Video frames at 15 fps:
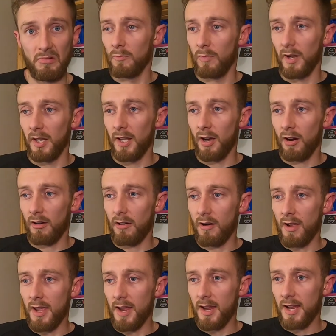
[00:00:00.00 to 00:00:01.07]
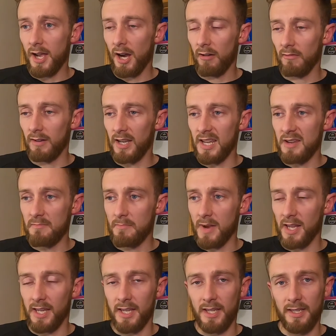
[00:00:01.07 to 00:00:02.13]
We are currently
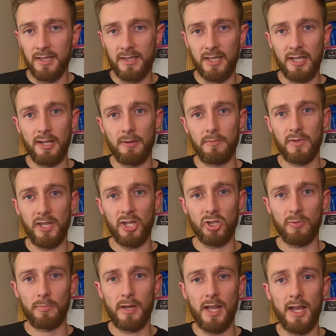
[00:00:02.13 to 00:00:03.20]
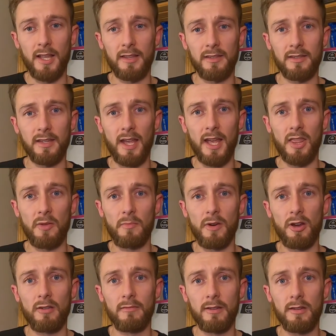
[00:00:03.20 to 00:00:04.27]
making some session plans at the
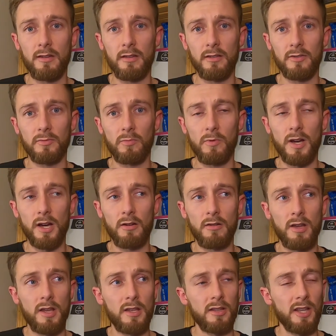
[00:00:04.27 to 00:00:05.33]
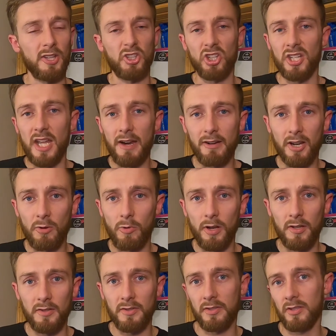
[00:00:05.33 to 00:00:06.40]
moment as well, like generic
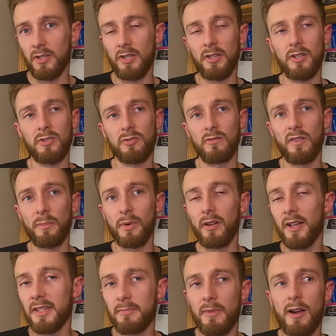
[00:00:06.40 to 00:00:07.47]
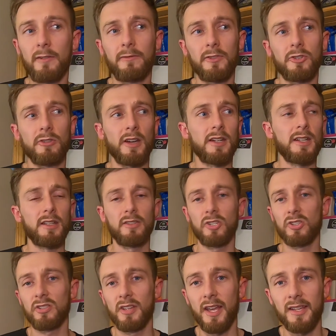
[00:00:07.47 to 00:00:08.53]
ones that you can sort of apply to marathon training,
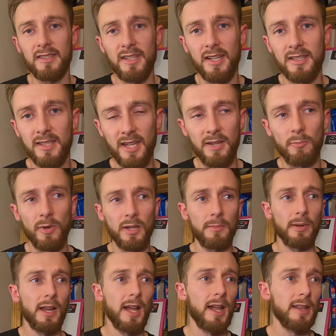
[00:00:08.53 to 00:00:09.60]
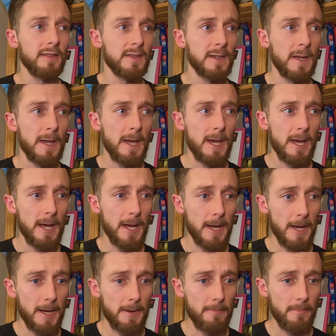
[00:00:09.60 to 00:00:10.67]
just like 16-week plans,
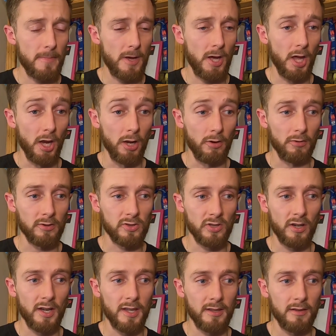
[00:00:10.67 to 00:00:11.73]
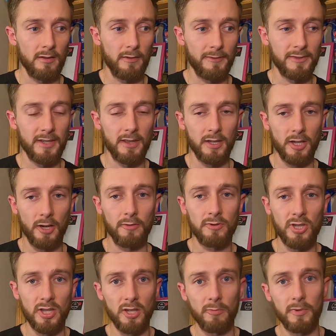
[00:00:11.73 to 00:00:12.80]
alongside obviously the
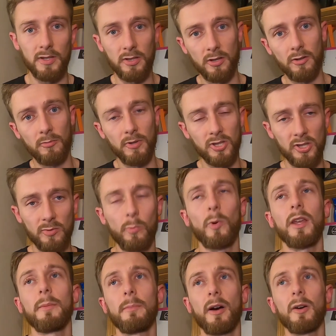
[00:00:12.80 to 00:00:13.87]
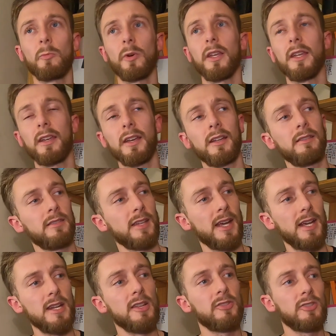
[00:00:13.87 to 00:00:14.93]
coaching that we do, which is week by week and
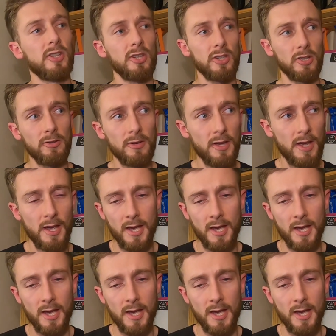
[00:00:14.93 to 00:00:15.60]
tailored to you.